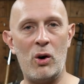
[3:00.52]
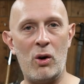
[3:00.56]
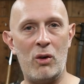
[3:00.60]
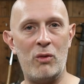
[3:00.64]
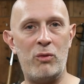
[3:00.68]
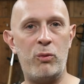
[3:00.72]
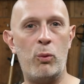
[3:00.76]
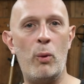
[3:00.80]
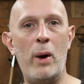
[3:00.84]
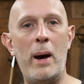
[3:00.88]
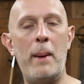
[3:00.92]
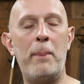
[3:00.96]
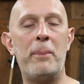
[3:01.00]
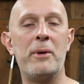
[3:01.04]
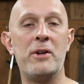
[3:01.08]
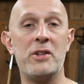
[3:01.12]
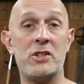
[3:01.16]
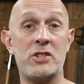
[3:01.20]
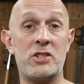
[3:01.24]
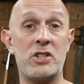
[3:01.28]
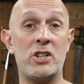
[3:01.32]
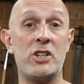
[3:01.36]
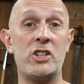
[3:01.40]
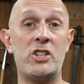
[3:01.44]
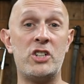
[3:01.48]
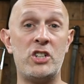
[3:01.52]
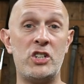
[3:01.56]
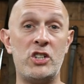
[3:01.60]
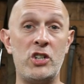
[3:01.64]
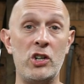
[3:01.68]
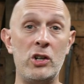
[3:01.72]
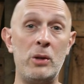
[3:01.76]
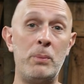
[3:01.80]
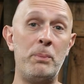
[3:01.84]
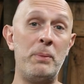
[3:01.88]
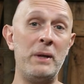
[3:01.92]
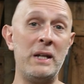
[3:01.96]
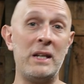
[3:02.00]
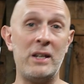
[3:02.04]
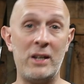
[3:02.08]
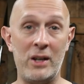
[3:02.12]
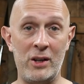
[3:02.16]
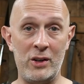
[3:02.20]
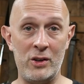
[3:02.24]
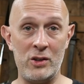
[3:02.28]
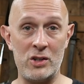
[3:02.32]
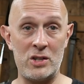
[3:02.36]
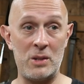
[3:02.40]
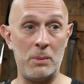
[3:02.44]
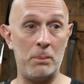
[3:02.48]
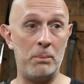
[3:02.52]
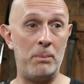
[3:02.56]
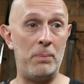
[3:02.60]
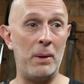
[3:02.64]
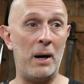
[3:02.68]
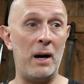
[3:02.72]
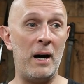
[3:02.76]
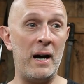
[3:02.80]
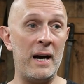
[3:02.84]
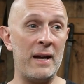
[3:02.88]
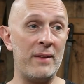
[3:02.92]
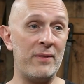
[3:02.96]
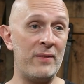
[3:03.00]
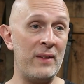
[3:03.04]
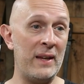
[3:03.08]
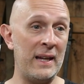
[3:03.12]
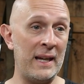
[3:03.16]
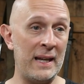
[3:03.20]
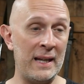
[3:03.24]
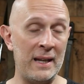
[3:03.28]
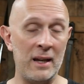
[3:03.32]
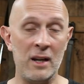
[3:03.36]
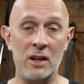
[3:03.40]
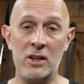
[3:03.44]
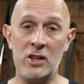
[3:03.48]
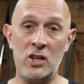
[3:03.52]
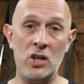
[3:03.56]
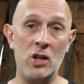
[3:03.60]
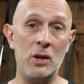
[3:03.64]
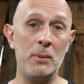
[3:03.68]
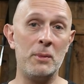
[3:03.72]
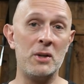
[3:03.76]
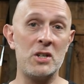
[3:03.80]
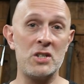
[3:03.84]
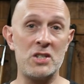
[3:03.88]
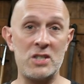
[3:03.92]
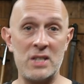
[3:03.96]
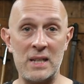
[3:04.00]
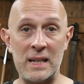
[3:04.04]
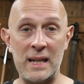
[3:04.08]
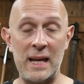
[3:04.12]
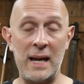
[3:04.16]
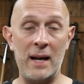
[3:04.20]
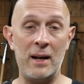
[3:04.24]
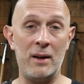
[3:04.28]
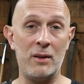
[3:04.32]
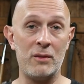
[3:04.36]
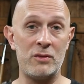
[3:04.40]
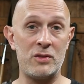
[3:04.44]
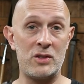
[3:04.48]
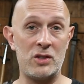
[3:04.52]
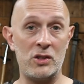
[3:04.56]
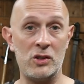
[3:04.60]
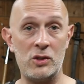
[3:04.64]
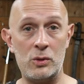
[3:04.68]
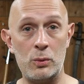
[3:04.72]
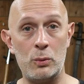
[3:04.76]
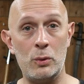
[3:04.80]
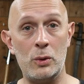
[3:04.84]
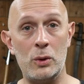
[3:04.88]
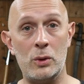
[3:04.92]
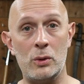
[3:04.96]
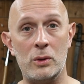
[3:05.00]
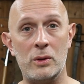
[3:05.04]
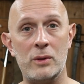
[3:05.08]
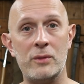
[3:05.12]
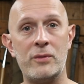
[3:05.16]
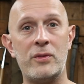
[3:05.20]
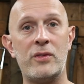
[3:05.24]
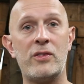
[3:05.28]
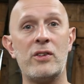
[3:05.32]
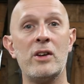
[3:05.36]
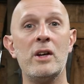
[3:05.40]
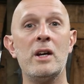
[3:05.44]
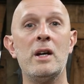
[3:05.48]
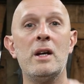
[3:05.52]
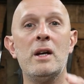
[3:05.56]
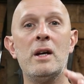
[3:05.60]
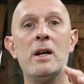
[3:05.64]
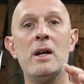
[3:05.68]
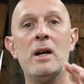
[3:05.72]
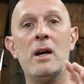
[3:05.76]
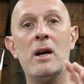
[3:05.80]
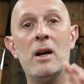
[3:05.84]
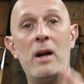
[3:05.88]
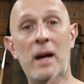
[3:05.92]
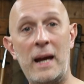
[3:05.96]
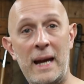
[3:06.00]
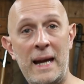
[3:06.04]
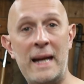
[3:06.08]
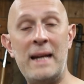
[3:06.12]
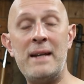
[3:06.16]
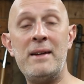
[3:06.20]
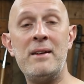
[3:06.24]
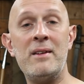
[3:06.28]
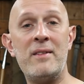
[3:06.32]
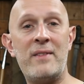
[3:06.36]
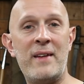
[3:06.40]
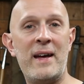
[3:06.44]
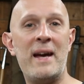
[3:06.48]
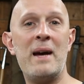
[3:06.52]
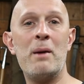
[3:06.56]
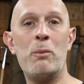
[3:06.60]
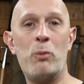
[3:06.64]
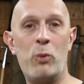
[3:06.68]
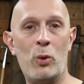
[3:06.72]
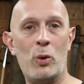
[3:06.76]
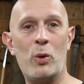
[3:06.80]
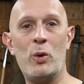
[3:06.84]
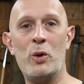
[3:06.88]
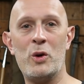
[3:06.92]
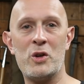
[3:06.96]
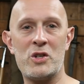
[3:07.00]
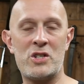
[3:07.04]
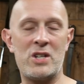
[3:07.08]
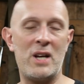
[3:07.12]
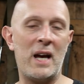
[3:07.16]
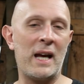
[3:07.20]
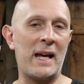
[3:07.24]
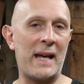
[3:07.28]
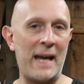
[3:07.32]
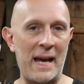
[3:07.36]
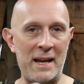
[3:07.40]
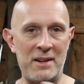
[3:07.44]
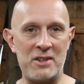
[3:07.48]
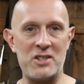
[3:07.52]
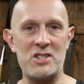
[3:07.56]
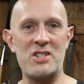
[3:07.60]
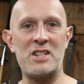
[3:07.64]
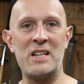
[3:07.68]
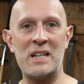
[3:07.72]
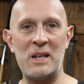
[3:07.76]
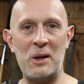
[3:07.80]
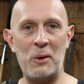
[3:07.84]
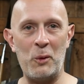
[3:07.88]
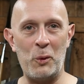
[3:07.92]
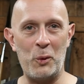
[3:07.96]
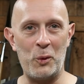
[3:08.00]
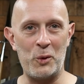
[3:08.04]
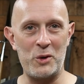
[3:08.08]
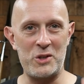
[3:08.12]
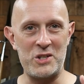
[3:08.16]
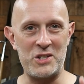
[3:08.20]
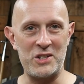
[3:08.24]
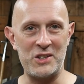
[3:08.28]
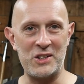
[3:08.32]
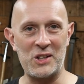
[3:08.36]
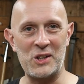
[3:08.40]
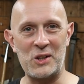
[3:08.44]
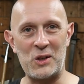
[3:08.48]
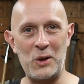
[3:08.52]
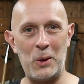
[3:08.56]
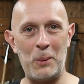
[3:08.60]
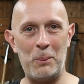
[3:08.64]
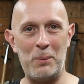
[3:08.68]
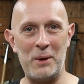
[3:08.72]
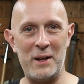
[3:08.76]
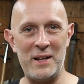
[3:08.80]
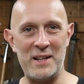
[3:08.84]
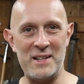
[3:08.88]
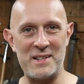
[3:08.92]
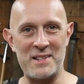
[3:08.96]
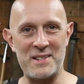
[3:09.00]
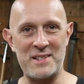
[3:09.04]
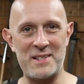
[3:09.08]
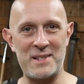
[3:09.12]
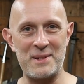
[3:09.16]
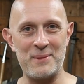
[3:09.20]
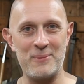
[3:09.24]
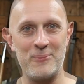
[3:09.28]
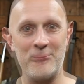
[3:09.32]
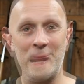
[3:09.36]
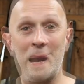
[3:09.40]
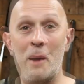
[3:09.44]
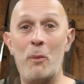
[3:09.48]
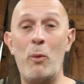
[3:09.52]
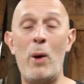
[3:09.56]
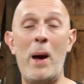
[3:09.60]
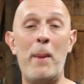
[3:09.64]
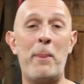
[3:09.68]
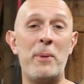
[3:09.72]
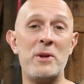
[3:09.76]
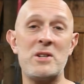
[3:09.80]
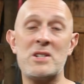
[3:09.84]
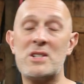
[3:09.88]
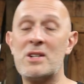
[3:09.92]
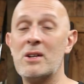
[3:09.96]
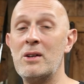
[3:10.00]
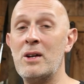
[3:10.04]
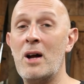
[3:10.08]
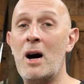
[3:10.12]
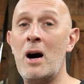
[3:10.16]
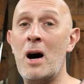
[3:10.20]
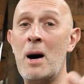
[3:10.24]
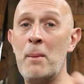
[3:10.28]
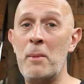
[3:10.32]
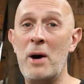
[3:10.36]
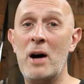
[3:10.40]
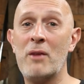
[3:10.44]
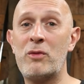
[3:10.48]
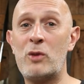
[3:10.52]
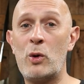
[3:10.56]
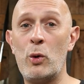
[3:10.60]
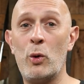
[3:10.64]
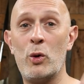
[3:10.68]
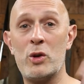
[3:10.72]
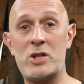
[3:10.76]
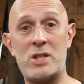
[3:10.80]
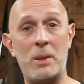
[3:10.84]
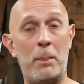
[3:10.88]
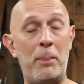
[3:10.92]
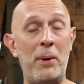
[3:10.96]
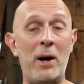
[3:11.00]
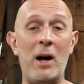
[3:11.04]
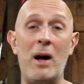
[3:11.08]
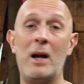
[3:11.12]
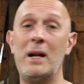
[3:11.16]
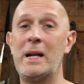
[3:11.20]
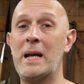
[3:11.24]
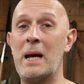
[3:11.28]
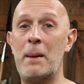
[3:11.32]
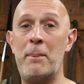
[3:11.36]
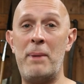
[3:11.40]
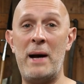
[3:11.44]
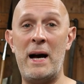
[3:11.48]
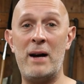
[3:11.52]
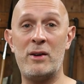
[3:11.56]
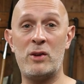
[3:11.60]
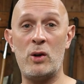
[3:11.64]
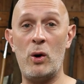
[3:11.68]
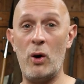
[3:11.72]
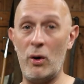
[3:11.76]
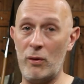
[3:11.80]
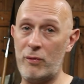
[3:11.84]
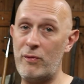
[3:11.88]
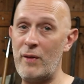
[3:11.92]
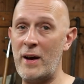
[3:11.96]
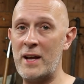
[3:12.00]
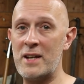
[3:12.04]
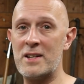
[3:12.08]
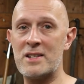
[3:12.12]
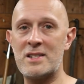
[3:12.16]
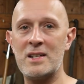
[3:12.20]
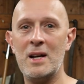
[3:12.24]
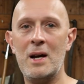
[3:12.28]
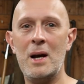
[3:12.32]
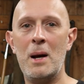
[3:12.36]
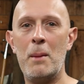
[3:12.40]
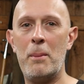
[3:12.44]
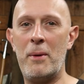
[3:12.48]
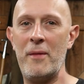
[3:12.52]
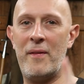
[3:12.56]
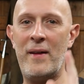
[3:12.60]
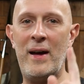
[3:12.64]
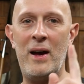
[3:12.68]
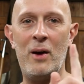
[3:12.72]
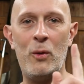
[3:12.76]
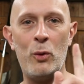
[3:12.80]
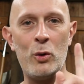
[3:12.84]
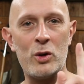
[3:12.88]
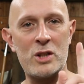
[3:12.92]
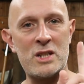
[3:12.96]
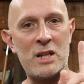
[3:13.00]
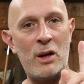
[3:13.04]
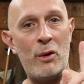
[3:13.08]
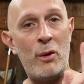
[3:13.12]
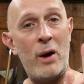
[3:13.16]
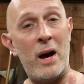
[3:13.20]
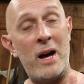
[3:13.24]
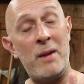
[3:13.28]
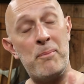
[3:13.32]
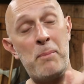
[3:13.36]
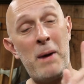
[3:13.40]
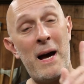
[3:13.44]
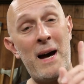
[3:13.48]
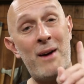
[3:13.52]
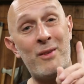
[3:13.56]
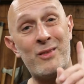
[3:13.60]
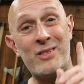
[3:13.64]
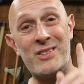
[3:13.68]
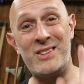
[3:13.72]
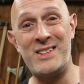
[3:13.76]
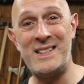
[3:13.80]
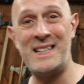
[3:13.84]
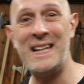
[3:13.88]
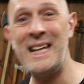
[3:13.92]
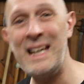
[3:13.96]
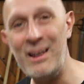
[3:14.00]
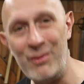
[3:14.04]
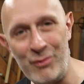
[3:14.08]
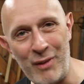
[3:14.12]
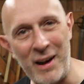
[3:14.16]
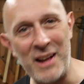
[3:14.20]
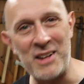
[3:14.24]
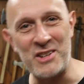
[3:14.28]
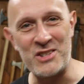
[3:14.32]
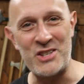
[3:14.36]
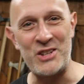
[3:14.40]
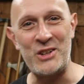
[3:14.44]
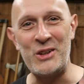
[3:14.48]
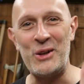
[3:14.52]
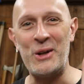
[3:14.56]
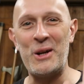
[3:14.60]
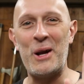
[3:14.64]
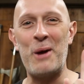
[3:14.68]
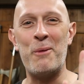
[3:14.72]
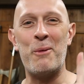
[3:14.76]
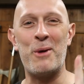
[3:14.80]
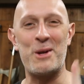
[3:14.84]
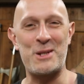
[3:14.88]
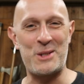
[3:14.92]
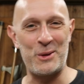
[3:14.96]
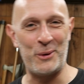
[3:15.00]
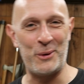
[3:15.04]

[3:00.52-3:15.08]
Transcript: of weapons should be used by the humans, the elves, the dwarves, in their wars against the orcs and the goblins. Now, weapons and armor, of course, are partly about offense, but they're also about defense. And you know what's